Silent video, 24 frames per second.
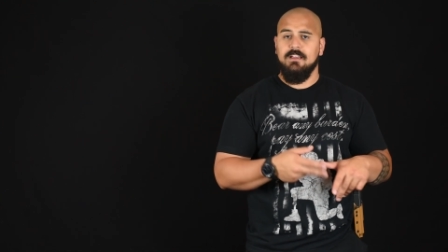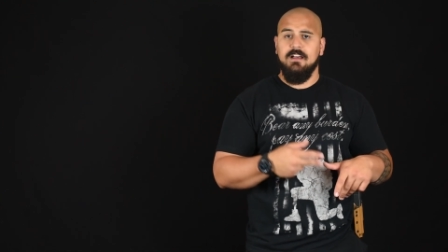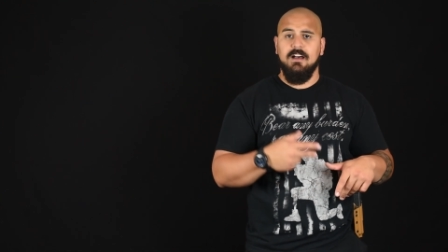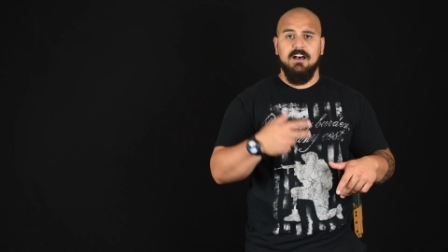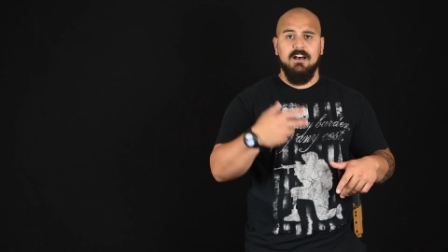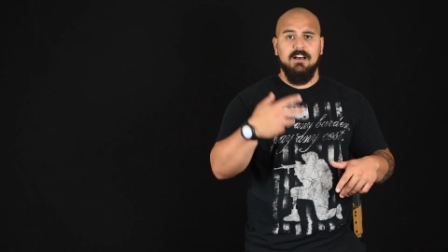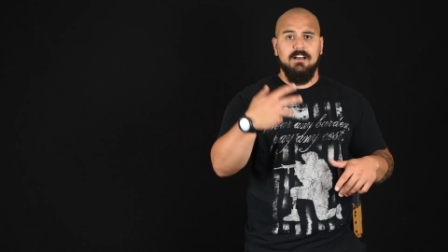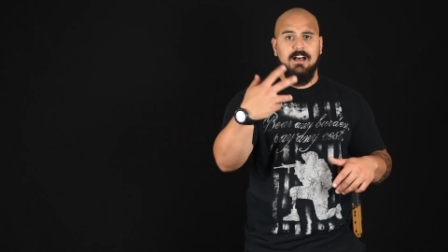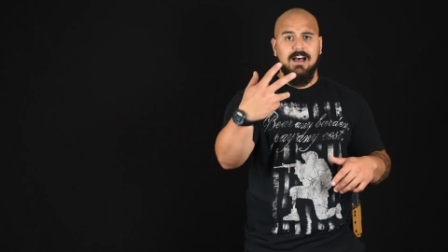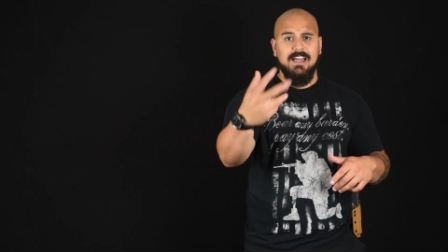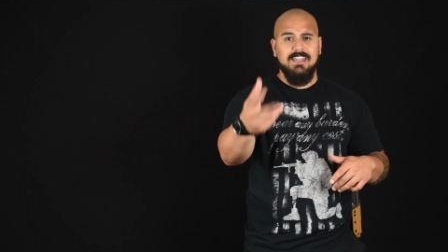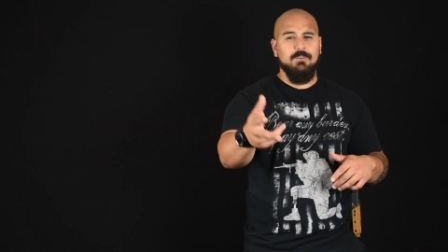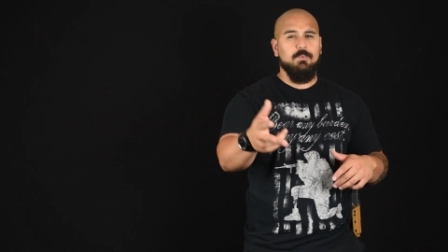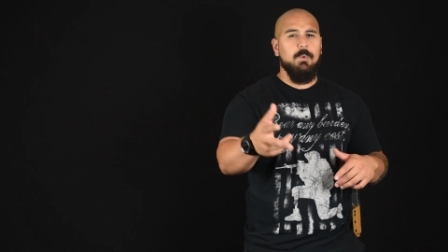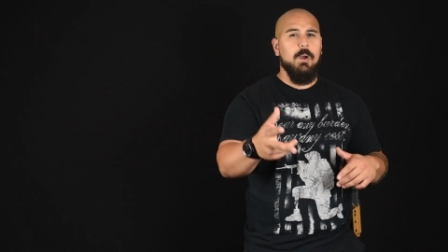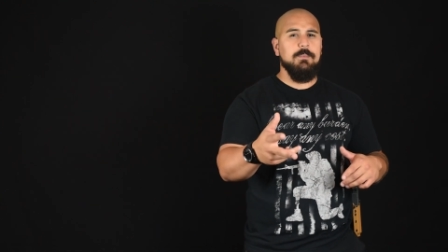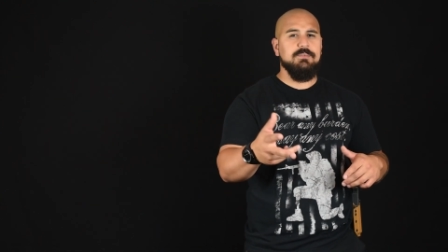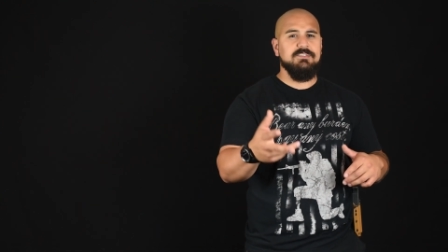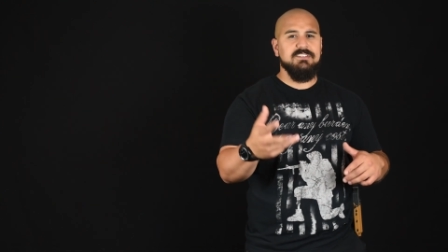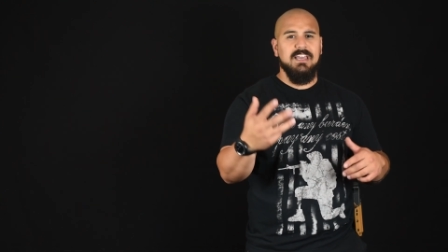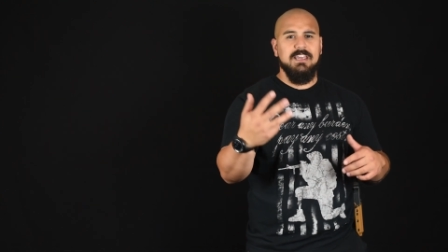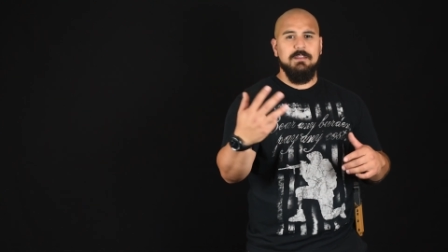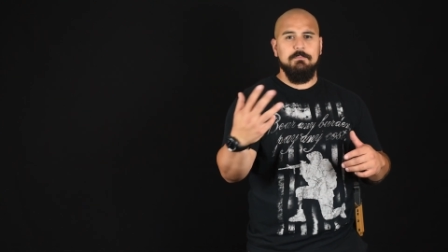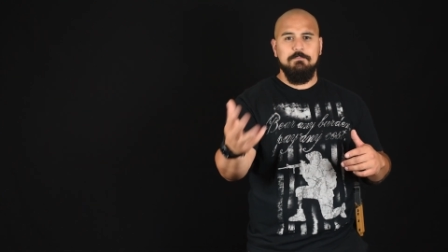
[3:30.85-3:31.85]
On the
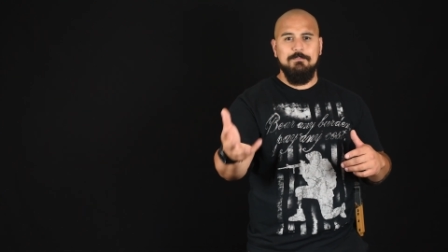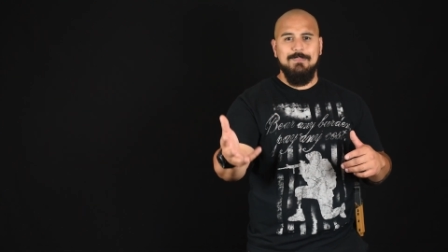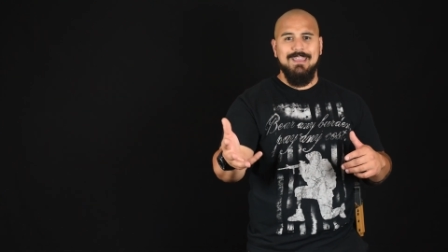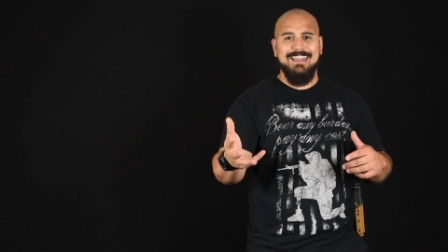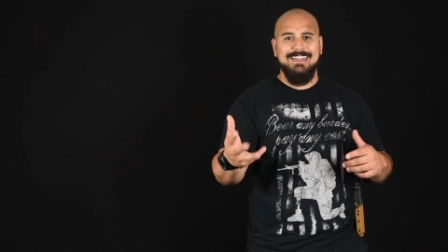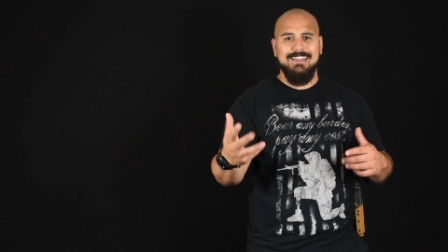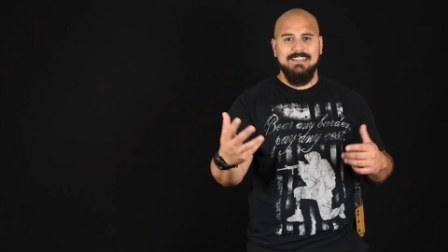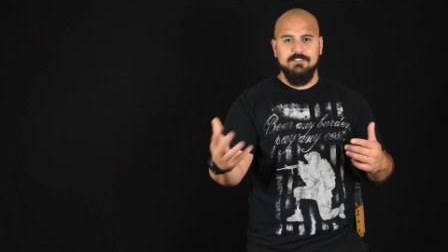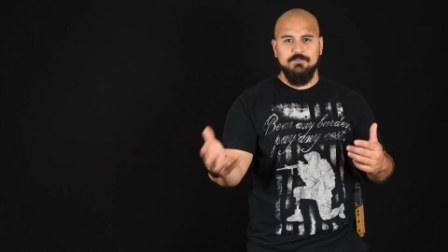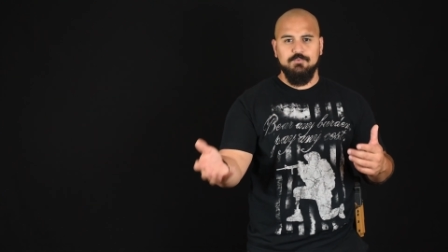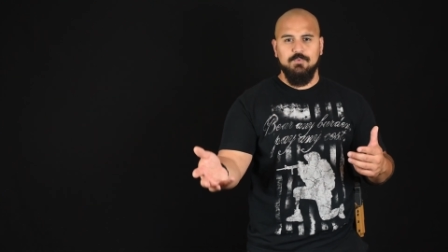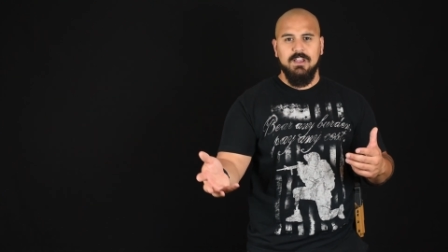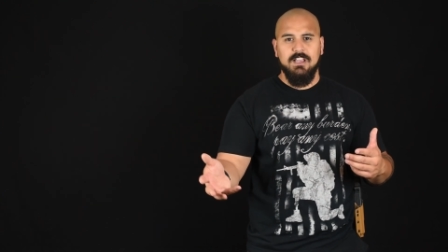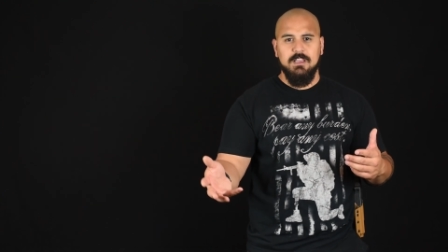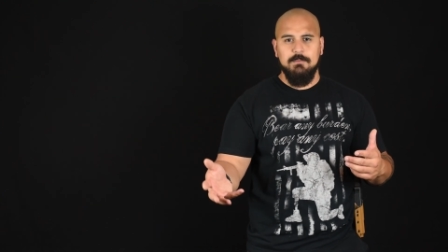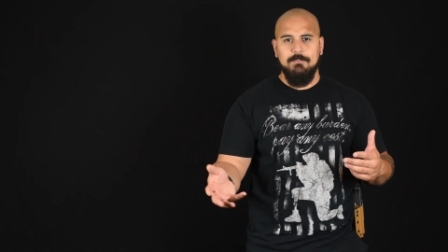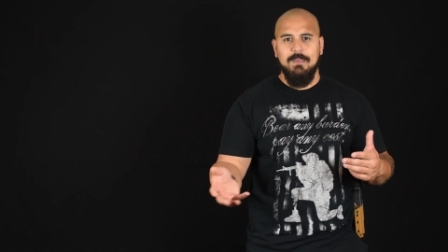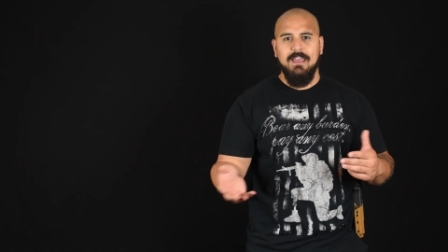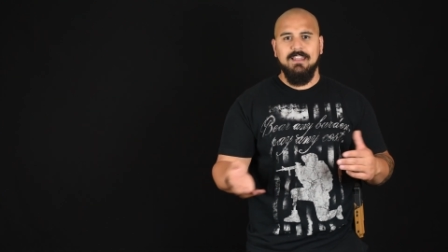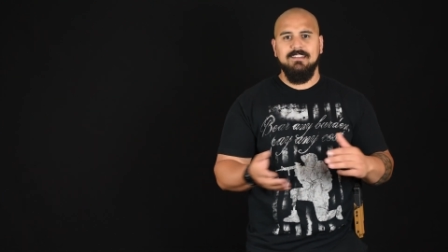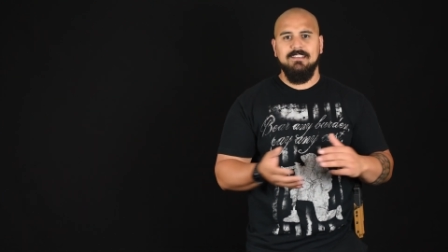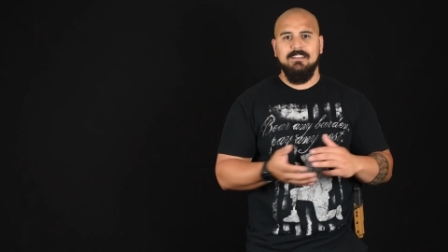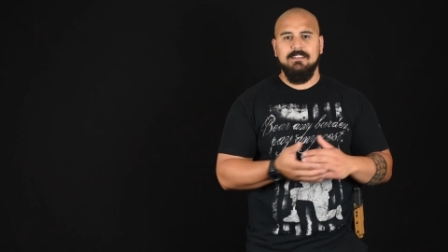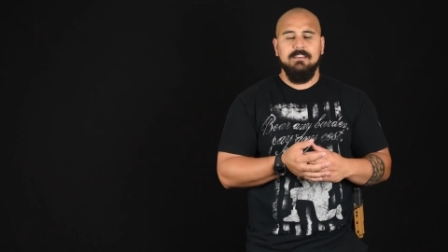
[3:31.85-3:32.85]
website, mid is
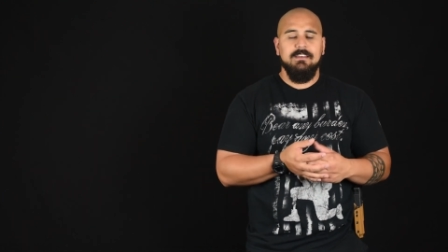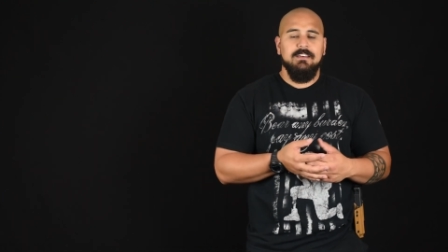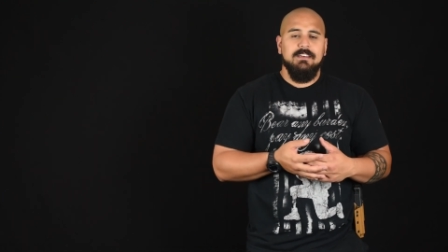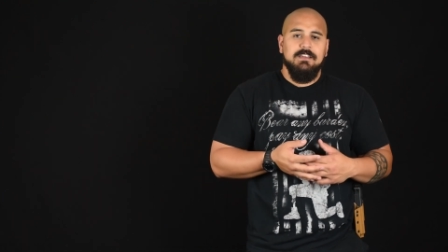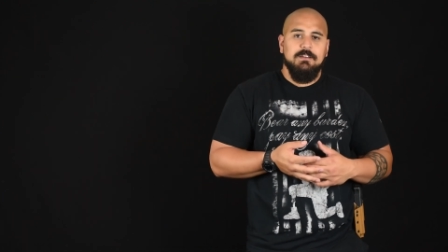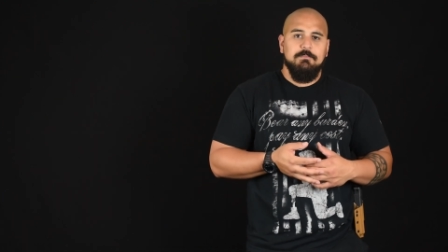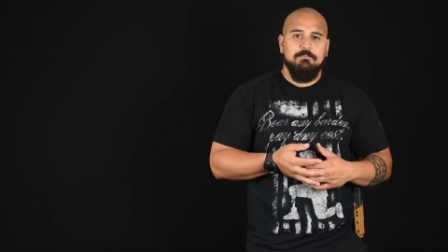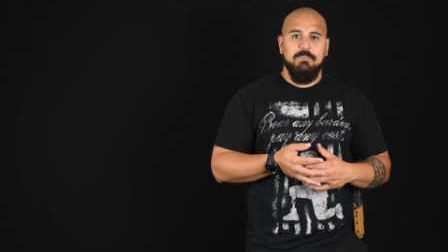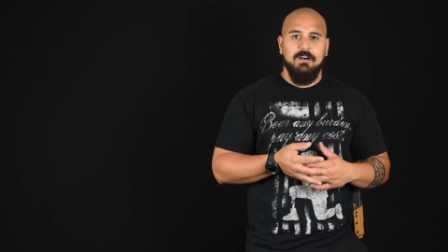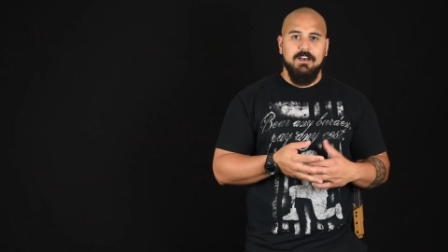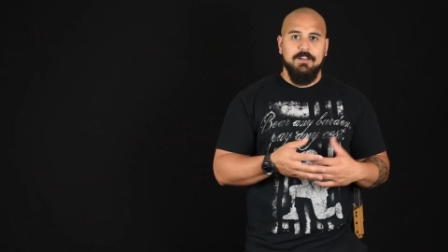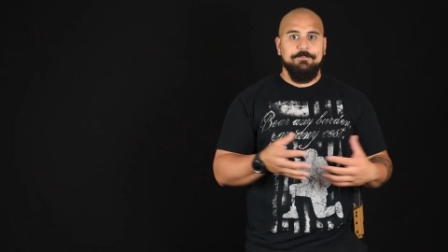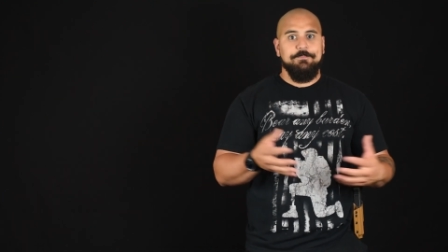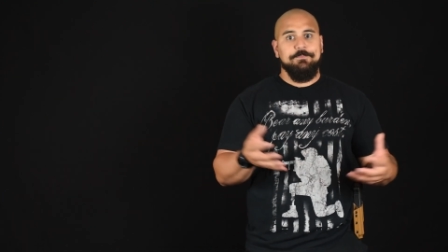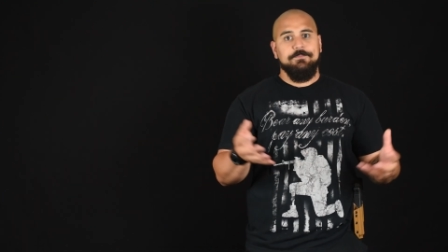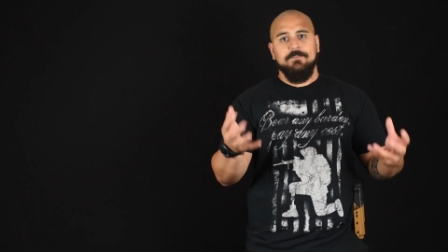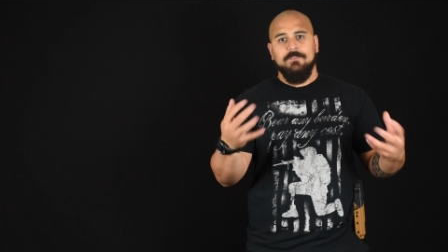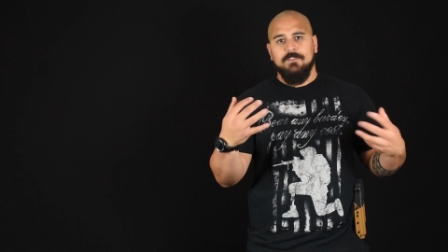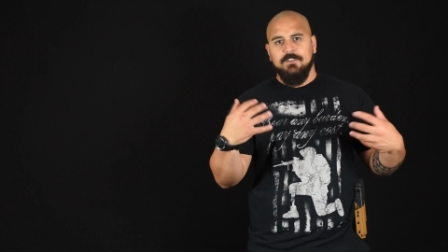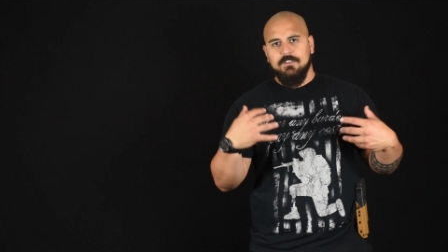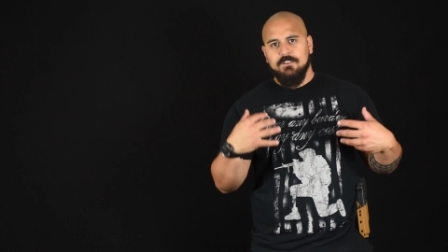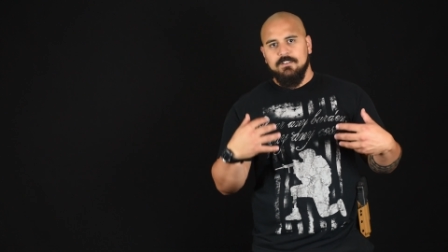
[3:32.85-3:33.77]
recommended, but